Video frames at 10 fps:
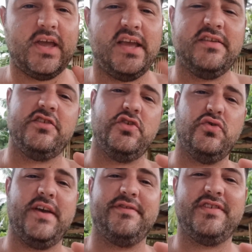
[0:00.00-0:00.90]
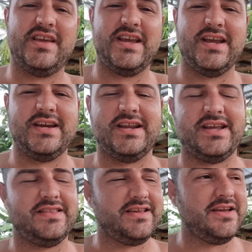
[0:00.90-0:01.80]
as you have seen
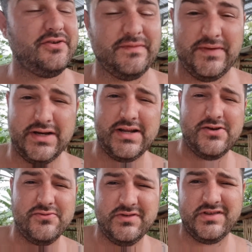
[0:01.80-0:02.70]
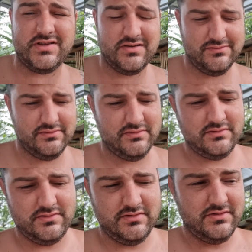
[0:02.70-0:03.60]
in the other videos,
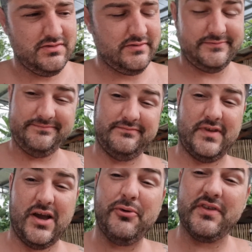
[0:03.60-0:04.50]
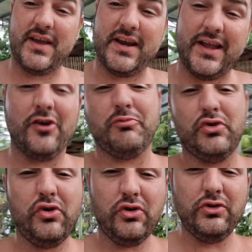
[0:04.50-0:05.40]
I was at El
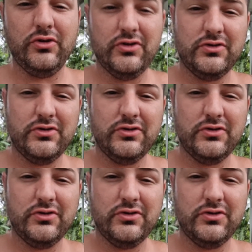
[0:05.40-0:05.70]
Bohol,